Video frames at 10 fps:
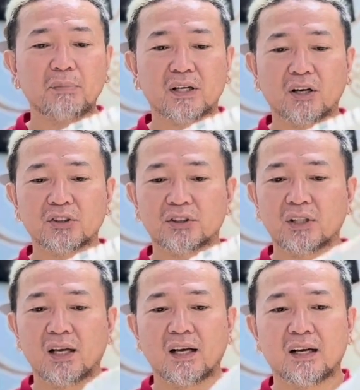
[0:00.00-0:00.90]

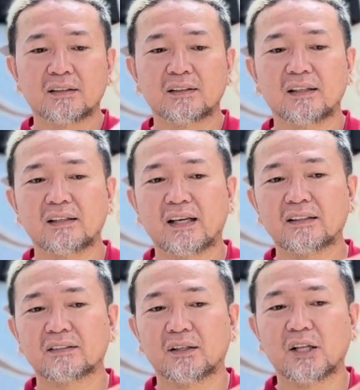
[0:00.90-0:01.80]
because the
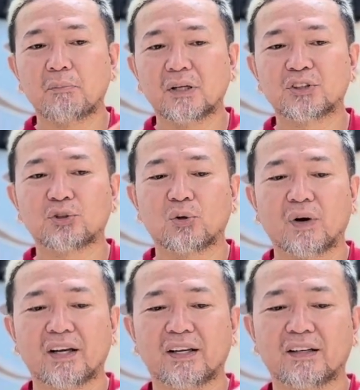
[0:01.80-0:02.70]

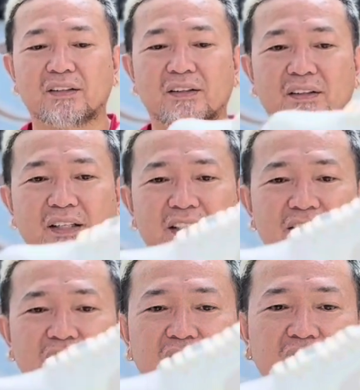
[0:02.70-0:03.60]
midsole right here
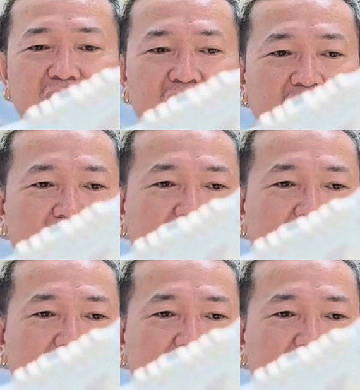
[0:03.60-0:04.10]
is in